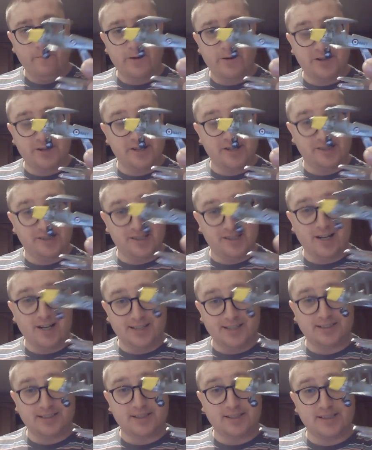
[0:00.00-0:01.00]
which is
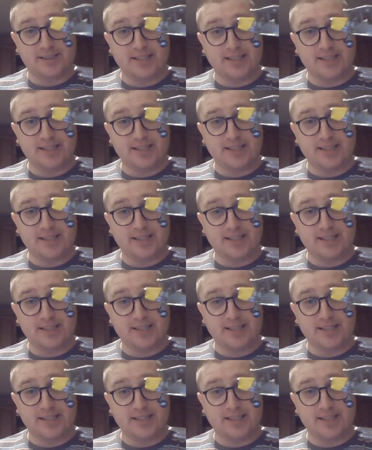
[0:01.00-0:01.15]
nice to